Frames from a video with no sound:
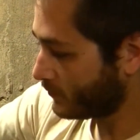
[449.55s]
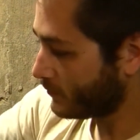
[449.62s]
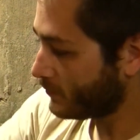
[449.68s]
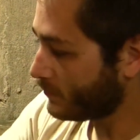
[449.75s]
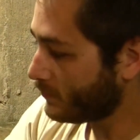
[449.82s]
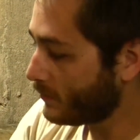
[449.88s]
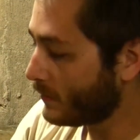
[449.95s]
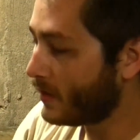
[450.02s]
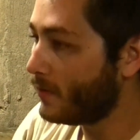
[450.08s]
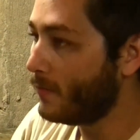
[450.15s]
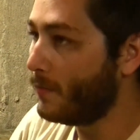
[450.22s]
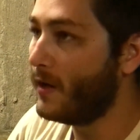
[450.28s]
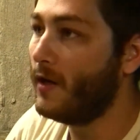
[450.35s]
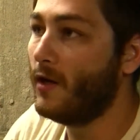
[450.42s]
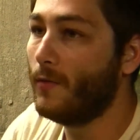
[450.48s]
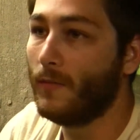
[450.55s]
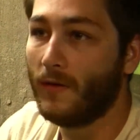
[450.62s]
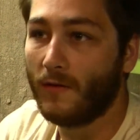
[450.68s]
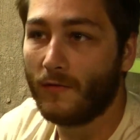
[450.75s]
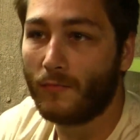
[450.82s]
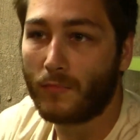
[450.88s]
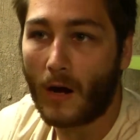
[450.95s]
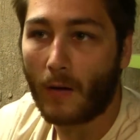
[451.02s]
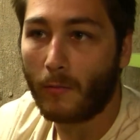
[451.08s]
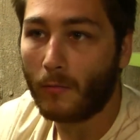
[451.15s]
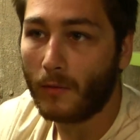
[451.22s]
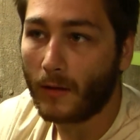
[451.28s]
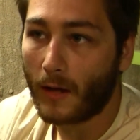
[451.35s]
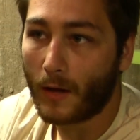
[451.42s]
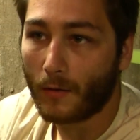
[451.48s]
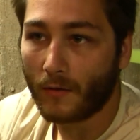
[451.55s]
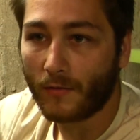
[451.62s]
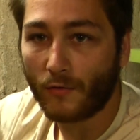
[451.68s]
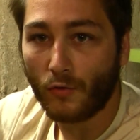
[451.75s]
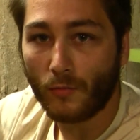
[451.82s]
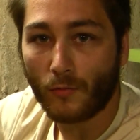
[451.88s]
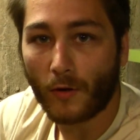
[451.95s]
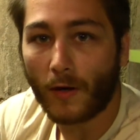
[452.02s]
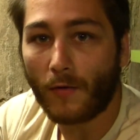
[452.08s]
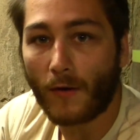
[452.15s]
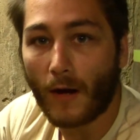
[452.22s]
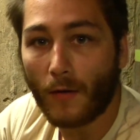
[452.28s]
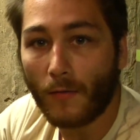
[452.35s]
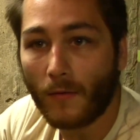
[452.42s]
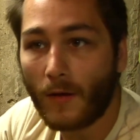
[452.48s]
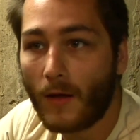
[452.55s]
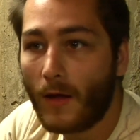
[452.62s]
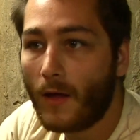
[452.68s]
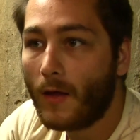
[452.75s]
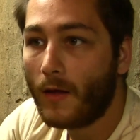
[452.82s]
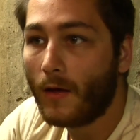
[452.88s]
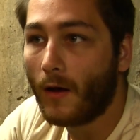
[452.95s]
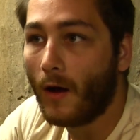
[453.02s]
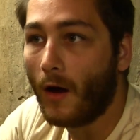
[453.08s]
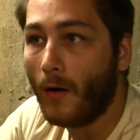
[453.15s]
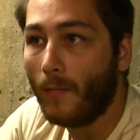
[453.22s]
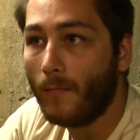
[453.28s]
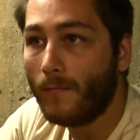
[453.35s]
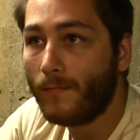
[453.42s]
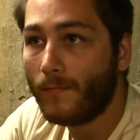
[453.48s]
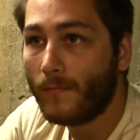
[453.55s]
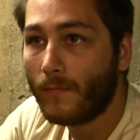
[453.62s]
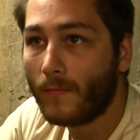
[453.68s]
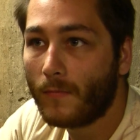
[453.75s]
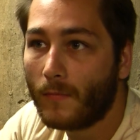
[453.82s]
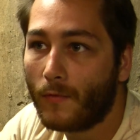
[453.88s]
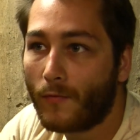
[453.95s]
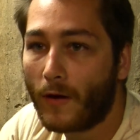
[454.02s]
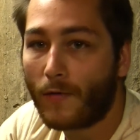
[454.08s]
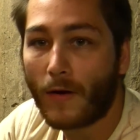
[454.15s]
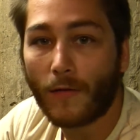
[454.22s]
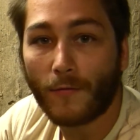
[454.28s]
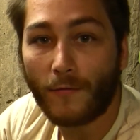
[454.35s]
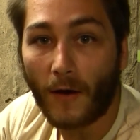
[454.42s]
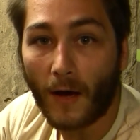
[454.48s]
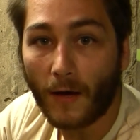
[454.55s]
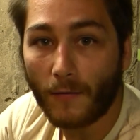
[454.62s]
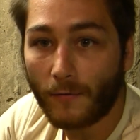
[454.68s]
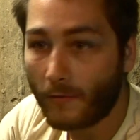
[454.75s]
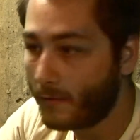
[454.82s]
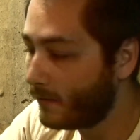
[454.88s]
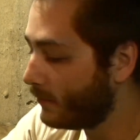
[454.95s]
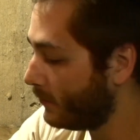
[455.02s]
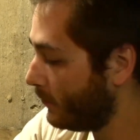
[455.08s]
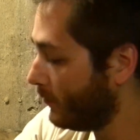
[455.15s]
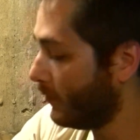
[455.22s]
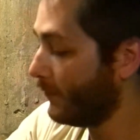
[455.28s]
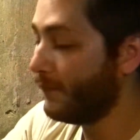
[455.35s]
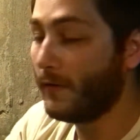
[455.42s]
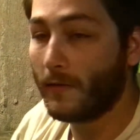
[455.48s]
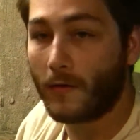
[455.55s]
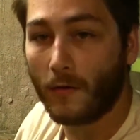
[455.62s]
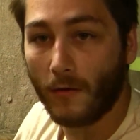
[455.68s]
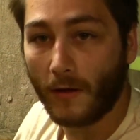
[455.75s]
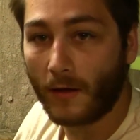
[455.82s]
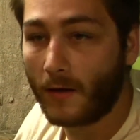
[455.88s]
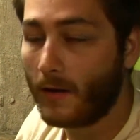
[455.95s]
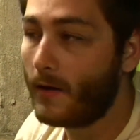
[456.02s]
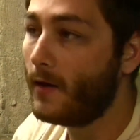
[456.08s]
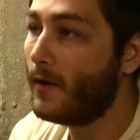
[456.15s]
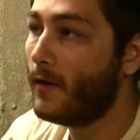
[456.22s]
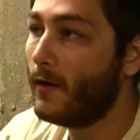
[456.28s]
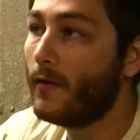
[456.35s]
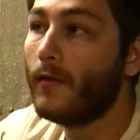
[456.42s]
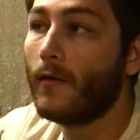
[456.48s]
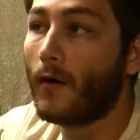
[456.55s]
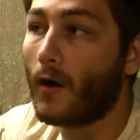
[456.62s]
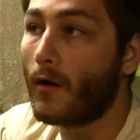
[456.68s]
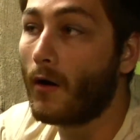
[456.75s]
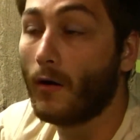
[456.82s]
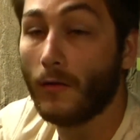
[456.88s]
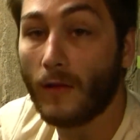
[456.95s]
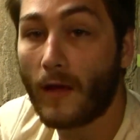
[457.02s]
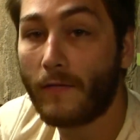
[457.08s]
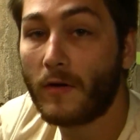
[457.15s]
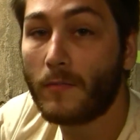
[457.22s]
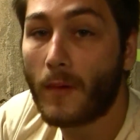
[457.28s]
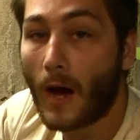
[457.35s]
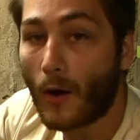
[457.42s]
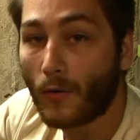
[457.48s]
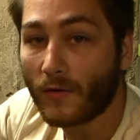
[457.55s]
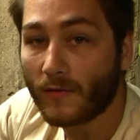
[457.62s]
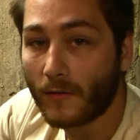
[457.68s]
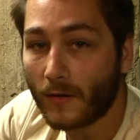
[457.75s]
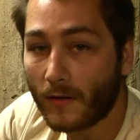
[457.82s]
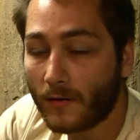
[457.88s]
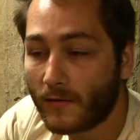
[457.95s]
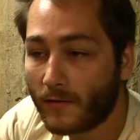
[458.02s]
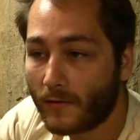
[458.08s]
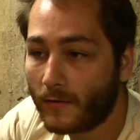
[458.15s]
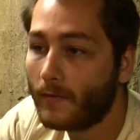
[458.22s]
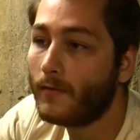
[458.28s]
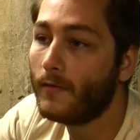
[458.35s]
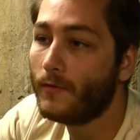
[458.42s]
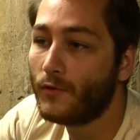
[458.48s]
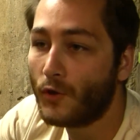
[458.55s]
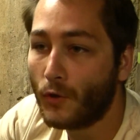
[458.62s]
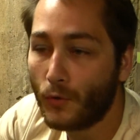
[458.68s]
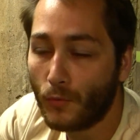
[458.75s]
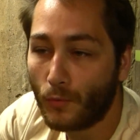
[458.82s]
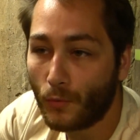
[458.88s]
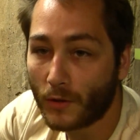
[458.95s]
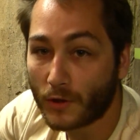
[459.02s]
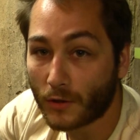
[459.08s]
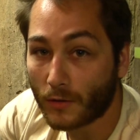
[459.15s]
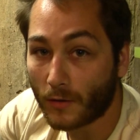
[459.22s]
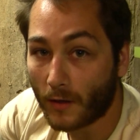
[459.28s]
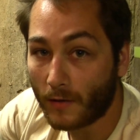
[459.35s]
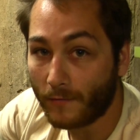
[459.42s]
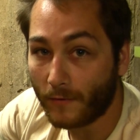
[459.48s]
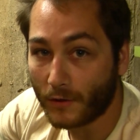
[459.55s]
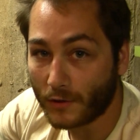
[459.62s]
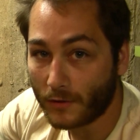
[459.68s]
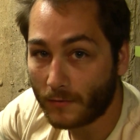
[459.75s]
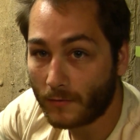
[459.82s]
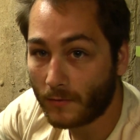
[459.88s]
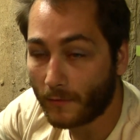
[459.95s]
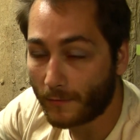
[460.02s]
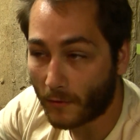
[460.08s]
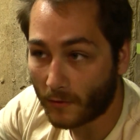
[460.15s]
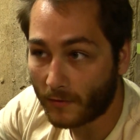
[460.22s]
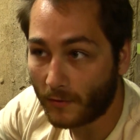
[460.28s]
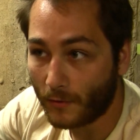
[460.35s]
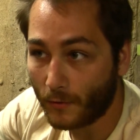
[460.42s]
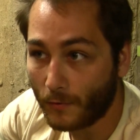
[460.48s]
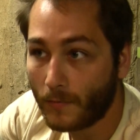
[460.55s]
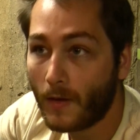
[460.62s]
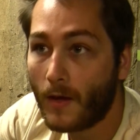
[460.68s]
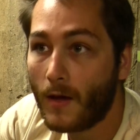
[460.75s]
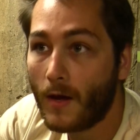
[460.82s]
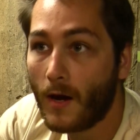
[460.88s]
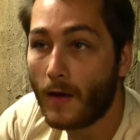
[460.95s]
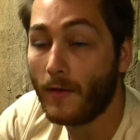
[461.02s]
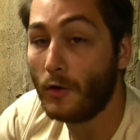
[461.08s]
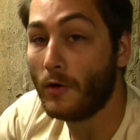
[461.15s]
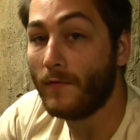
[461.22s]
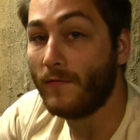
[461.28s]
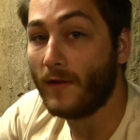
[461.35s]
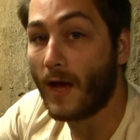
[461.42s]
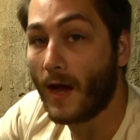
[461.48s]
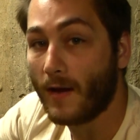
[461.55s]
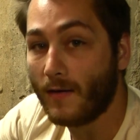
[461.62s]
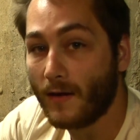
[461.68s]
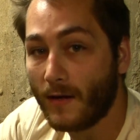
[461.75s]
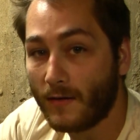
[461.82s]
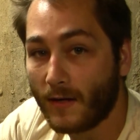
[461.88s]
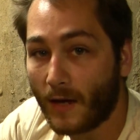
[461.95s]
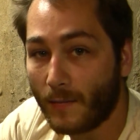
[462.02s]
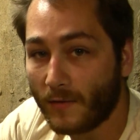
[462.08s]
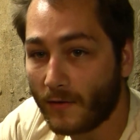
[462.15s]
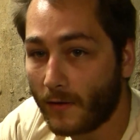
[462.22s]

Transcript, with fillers: medium is probably, I would assume, right around um, right around five, the fifth click. There are eleven power settings, two which are night vision, the first two, and then you have nine daytime settings.